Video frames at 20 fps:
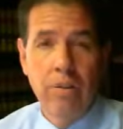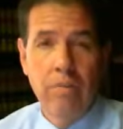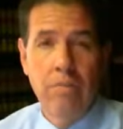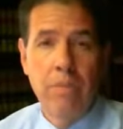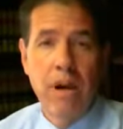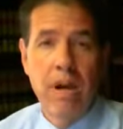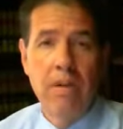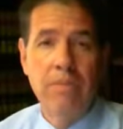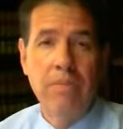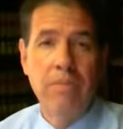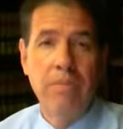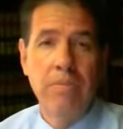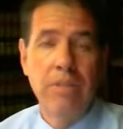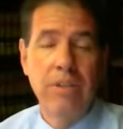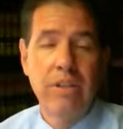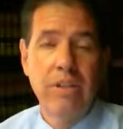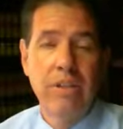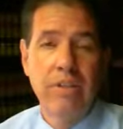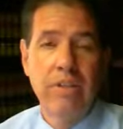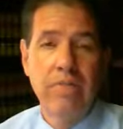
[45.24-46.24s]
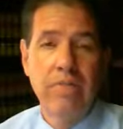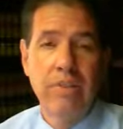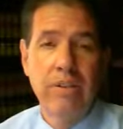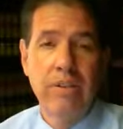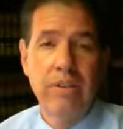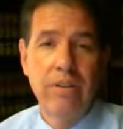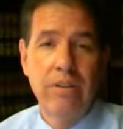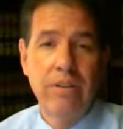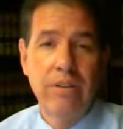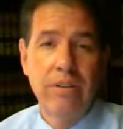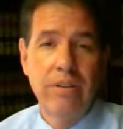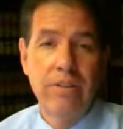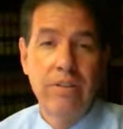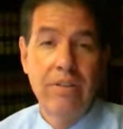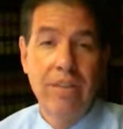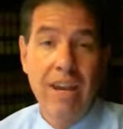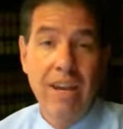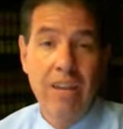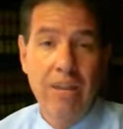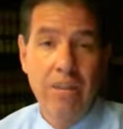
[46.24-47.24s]
possibly even
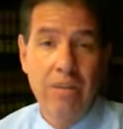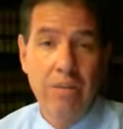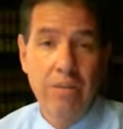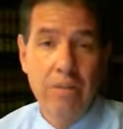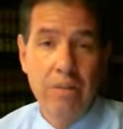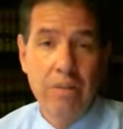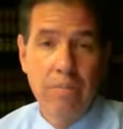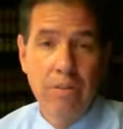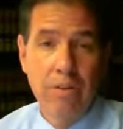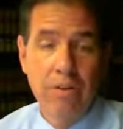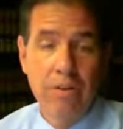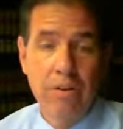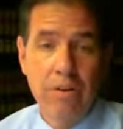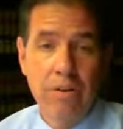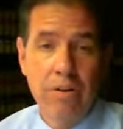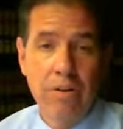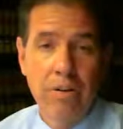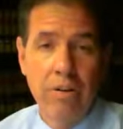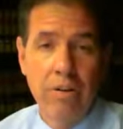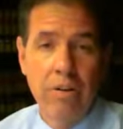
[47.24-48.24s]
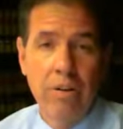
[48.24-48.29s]
second degree murder,